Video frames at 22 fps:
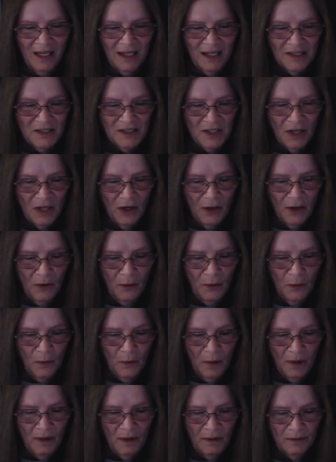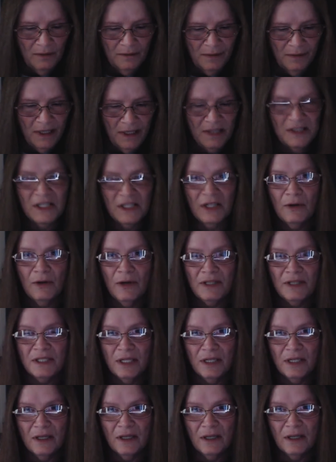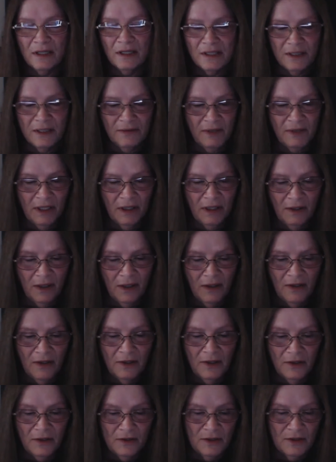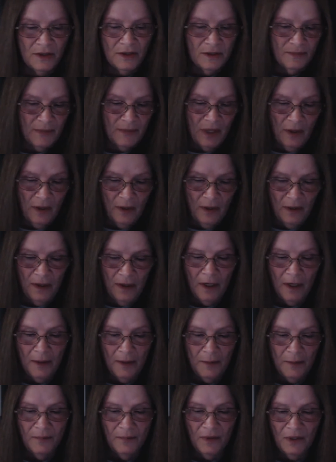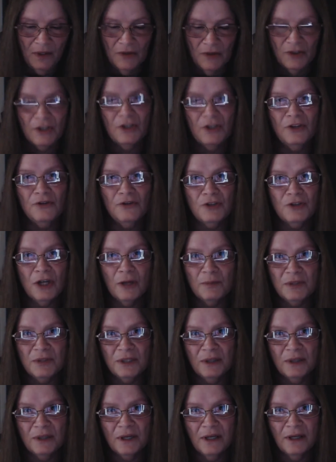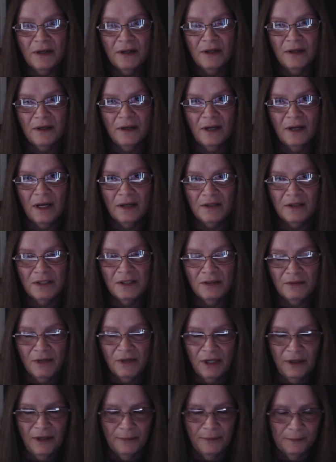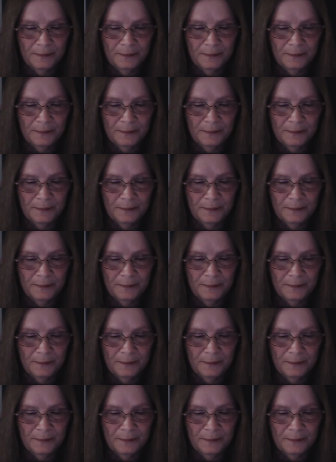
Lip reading: So it's interesting because evidently there's a huge uptick in activity.